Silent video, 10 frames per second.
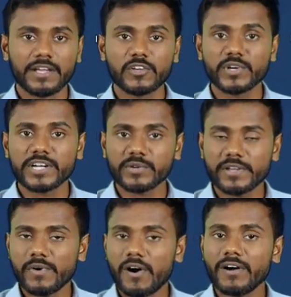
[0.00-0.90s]
You need to
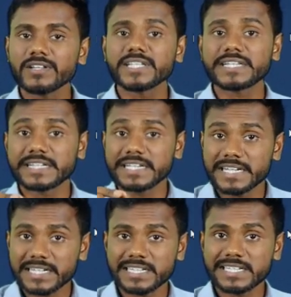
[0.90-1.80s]
give all the
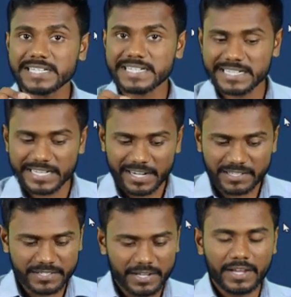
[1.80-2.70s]
deducted
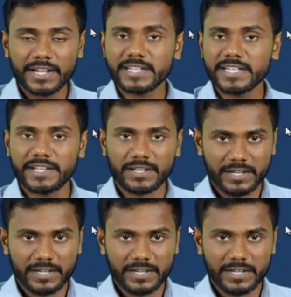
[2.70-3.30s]
details in the